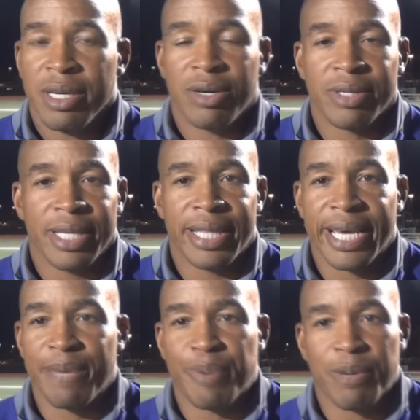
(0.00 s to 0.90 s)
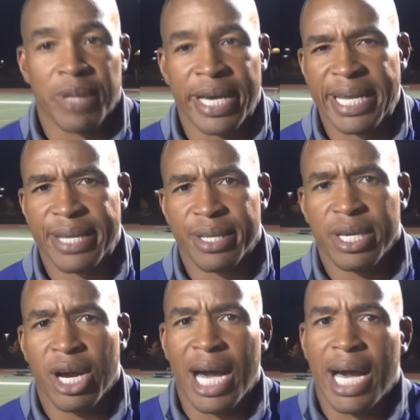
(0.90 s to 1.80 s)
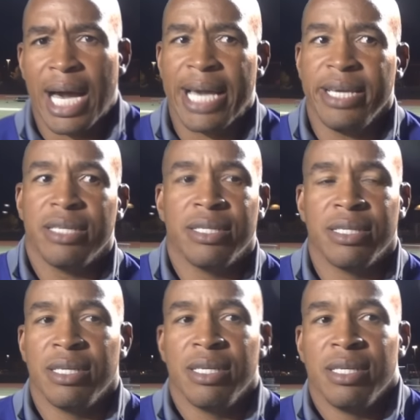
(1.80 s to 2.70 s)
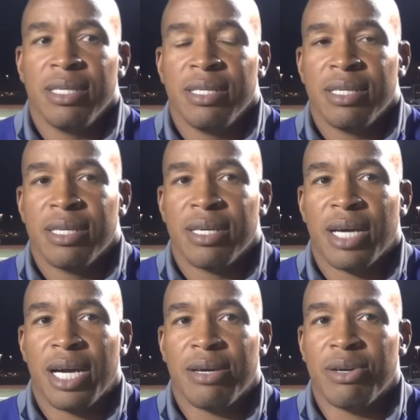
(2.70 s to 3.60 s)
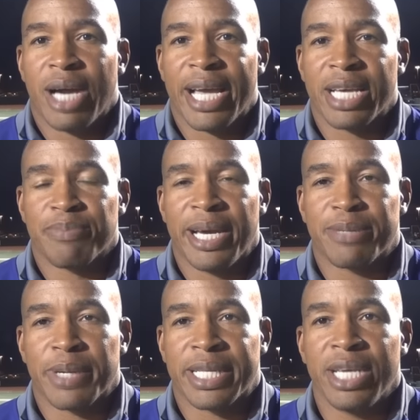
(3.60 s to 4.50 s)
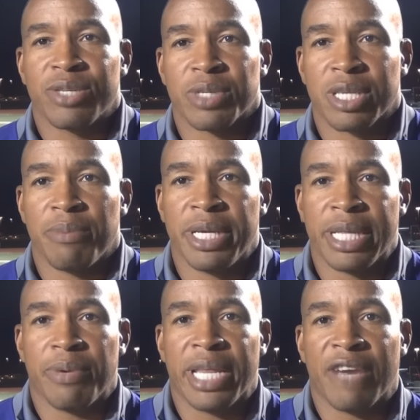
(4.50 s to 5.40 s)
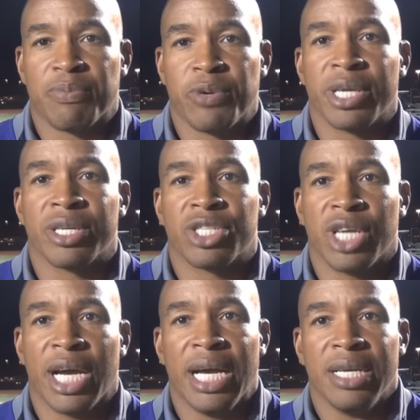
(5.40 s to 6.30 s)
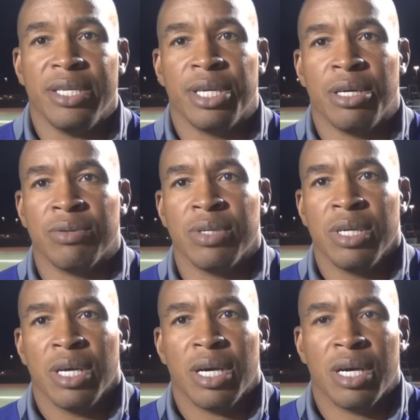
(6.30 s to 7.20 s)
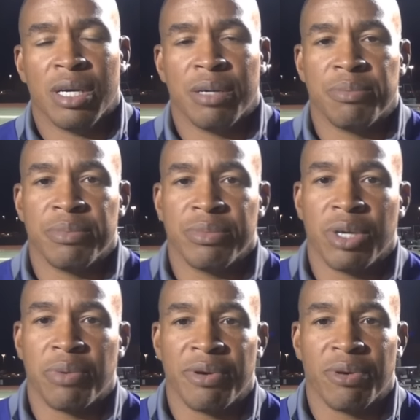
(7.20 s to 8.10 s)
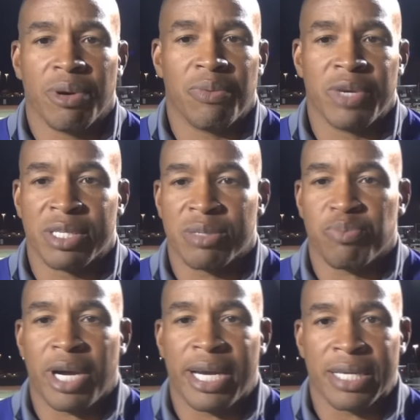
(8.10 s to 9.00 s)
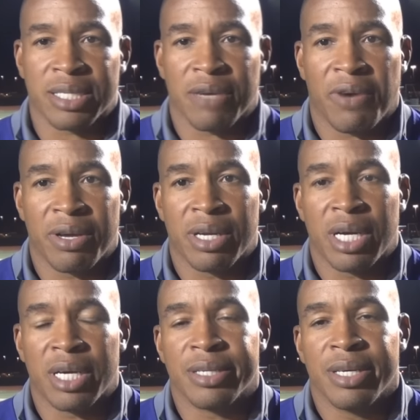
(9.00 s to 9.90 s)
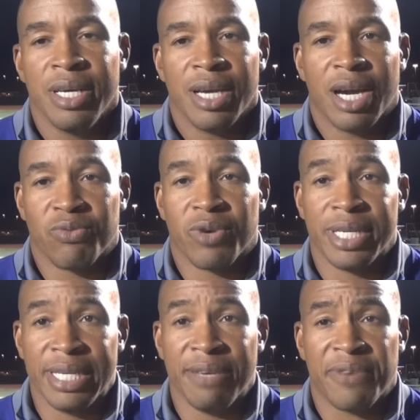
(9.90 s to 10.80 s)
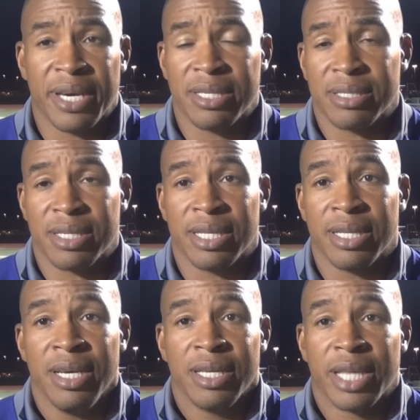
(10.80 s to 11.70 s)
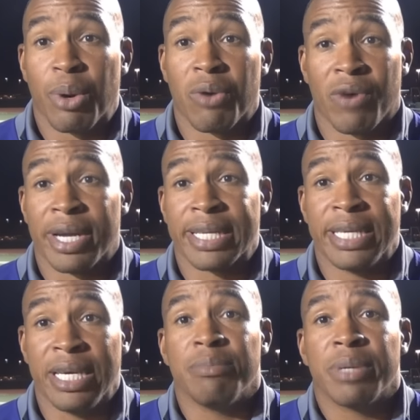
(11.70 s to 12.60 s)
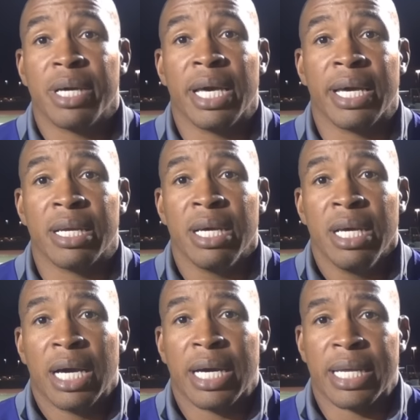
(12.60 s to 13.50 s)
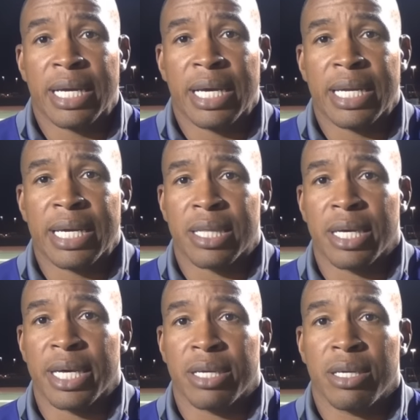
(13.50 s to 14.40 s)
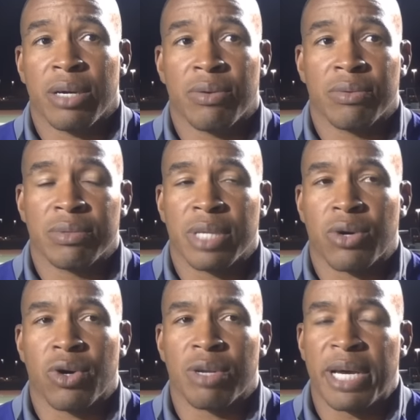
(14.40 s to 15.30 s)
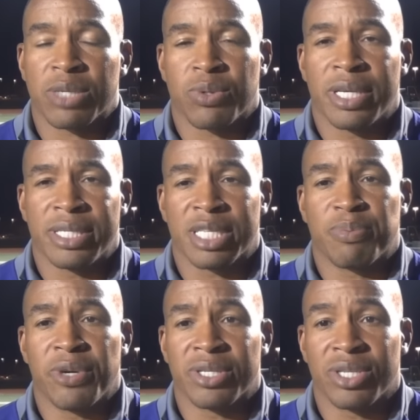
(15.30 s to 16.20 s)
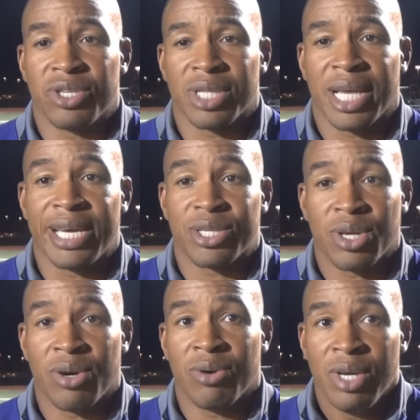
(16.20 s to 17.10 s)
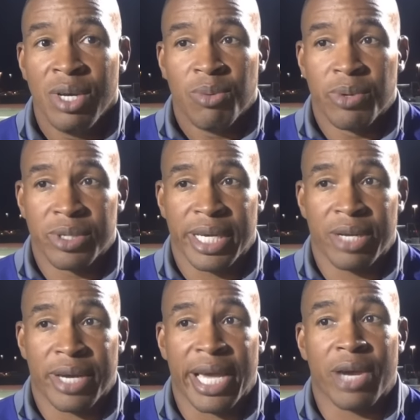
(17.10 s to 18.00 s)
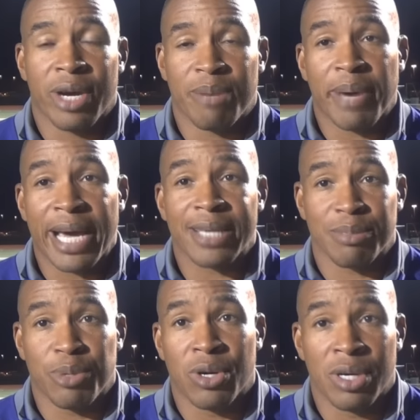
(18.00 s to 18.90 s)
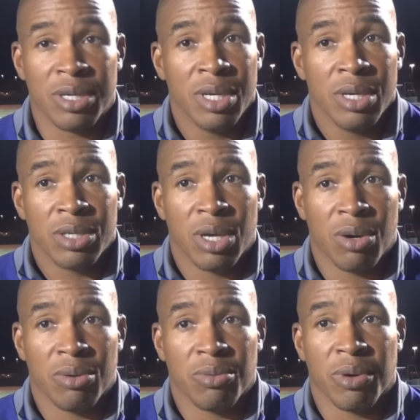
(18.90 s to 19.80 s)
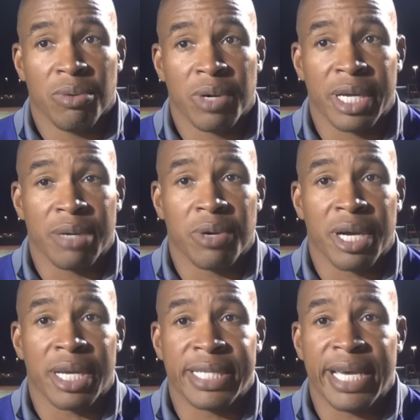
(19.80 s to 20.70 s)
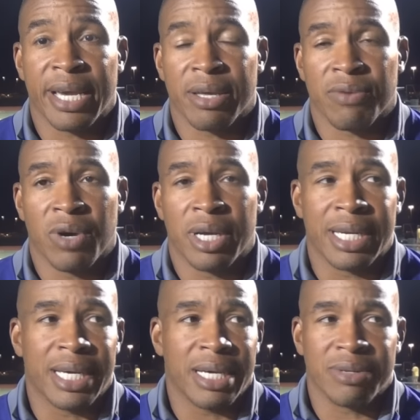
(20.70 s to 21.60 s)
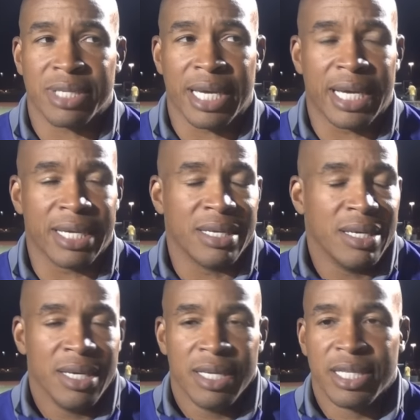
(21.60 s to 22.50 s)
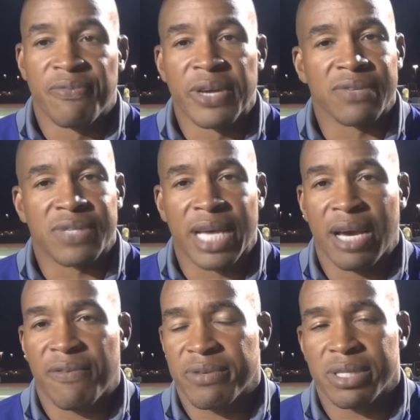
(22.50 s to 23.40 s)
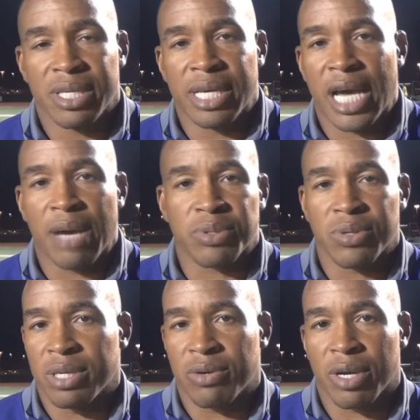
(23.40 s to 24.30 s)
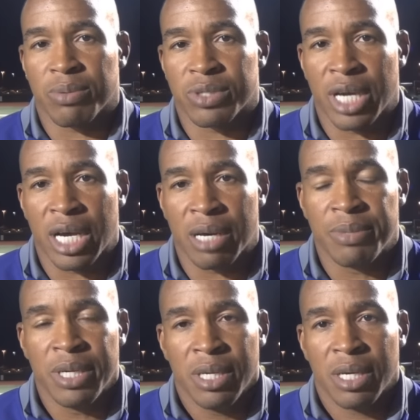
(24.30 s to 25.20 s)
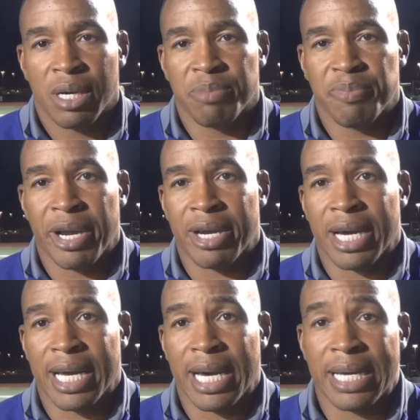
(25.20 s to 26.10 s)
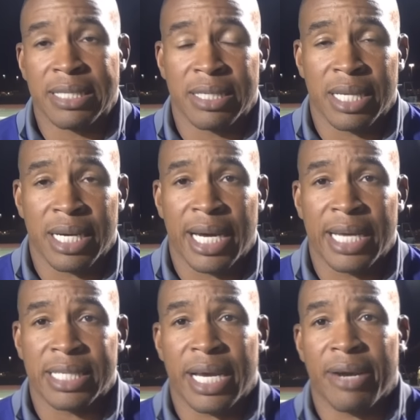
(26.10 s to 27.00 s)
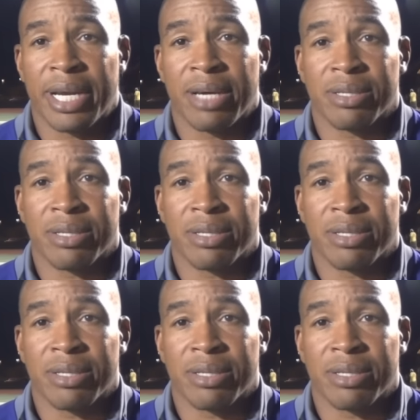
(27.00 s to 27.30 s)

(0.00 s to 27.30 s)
You know, they keep on playing, and you know, I, I guess my expectation was coming in that we'd have a pretty good shot. You know, um, you know, we always prided ourselves on, on on run defense, and they were a running team, and and I and I think you know their quarterbacks weren't as experienced as you'd like, so we were saying, okay, go ahead and pass the ball. You know, we're, we're gonna we're gonna take care of the run, and once again, our defensive staff did an absolutely incredible job um, preparing our guys, and our guys carried